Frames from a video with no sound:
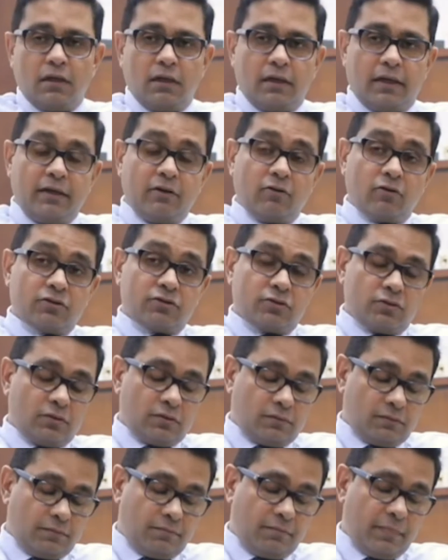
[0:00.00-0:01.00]
And
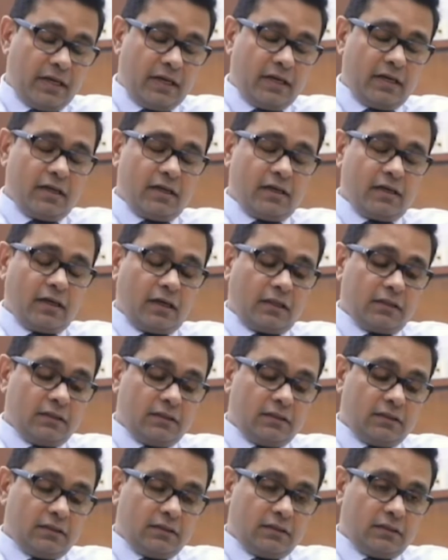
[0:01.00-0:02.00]
also
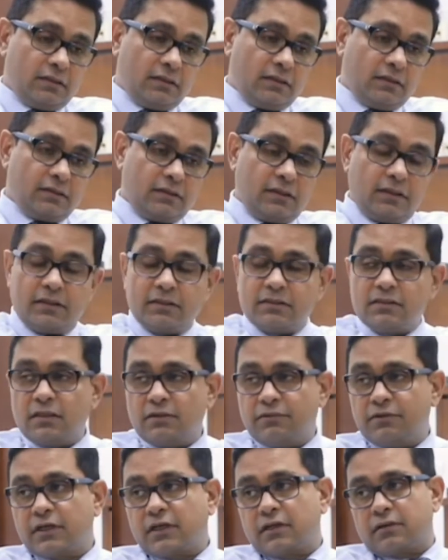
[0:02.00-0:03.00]
another thing is
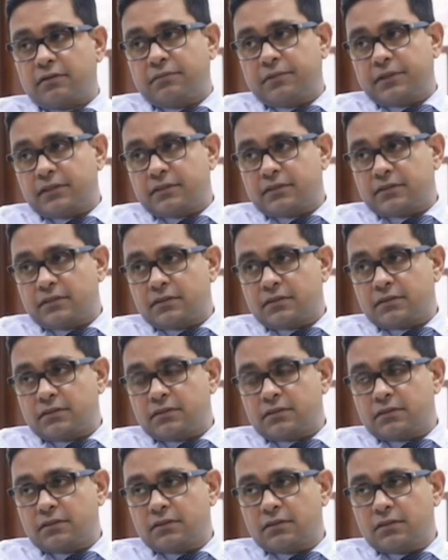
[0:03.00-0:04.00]
the worker remittances,
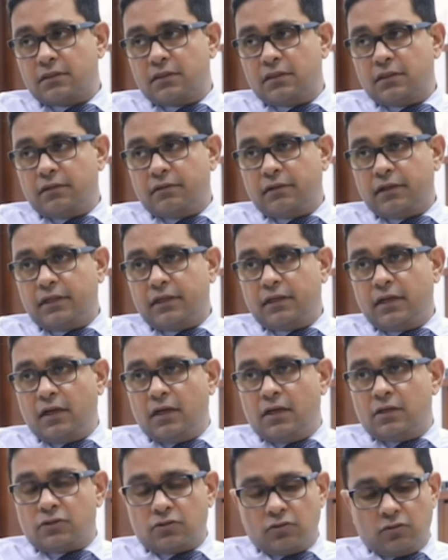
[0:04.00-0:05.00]
right?
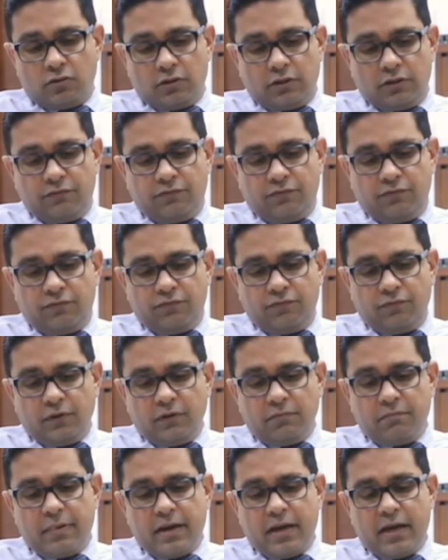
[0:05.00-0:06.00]
So if
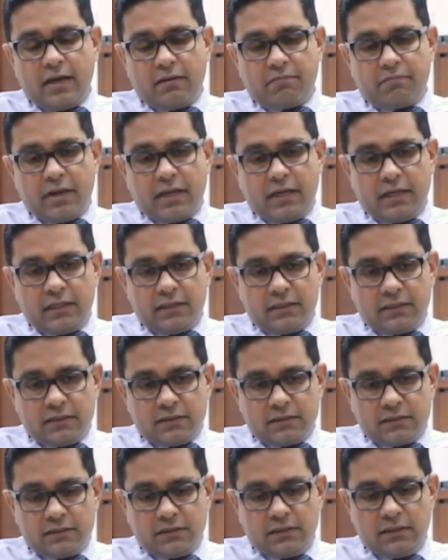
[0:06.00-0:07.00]
a bank
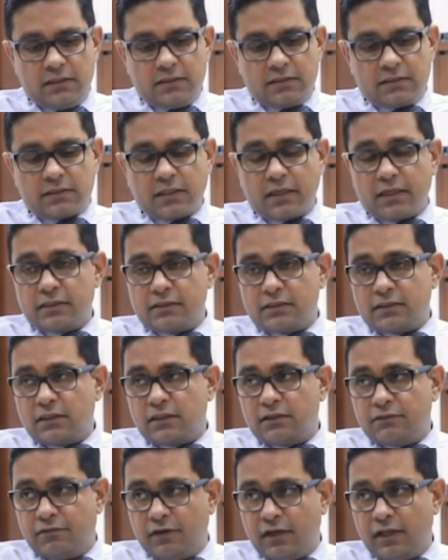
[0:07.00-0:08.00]
manages these
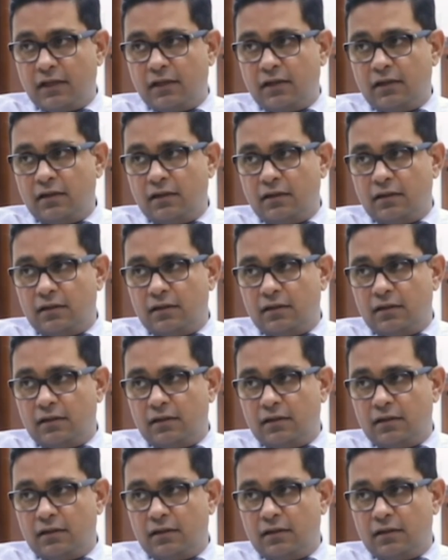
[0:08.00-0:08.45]
strategically well,